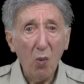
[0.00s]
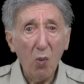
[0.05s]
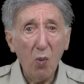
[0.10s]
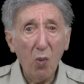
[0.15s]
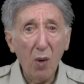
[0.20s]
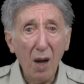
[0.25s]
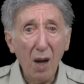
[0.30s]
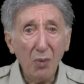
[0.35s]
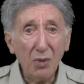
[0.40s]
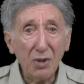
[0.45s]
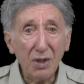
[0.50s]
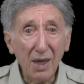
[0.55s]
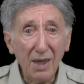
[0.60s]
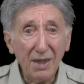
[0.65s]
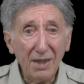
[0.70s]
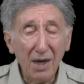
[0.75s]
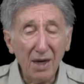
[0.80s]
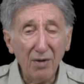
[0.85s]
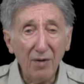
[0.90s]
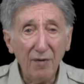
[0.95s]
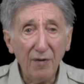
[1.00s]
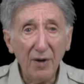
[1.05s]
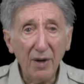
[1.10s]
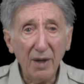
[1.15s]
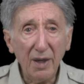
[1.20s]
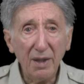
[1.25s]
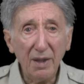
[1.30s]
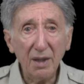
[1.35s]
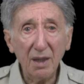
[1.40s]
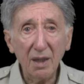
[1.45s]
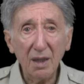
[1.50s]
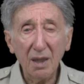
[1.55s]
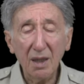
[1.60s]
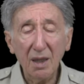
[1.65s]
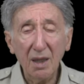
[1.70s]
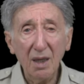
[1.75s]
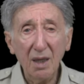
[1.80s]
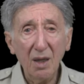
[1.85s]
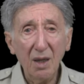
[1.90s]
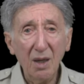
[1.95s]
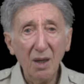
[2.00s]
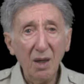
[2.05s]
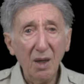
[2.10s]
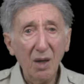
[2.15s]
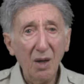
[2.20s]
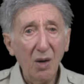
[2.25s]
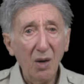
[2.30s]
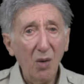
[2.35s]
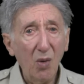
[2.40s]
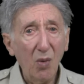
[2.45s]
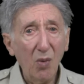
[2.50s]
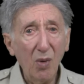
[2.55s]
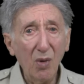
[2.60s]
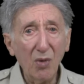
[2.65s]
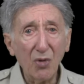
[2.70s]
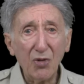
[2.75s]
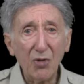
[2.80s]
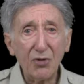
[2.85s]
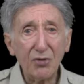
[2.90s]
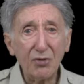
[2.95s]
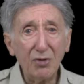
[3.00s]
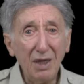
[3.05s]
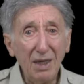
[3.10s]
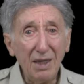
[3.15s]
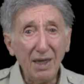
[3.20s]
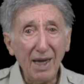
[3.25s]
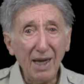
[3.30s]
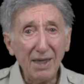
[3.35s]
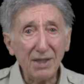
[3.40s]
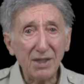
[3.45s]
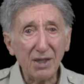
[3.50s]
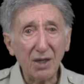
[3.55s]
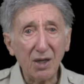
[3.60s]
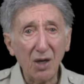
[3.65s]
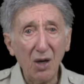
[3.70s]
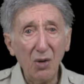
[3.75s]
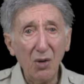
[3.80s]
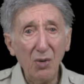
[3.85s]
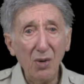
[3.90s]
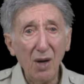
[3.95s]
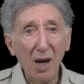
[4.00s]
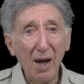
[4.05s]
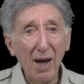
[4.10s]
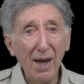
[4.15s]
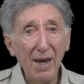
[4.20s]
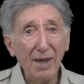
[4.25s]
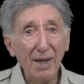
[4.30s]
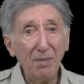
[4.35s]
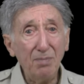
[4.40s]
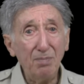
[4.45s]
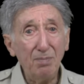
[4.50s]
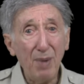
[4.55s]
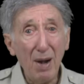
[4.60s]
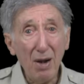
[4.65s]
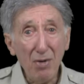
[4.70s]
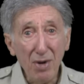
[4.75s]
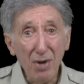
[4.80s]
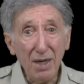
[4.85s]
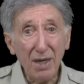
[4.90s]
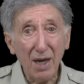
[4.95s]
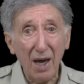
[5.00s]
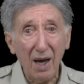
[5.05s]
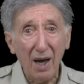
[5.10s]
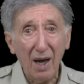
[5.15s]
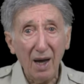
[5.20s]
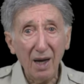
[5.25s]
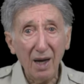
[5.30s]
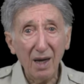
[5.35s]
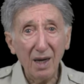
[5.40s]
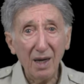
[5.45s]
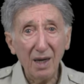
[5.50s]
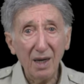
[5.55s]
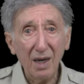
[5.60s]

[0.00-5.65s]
Why was I terrified? Well, 3 days ago, I had buried her.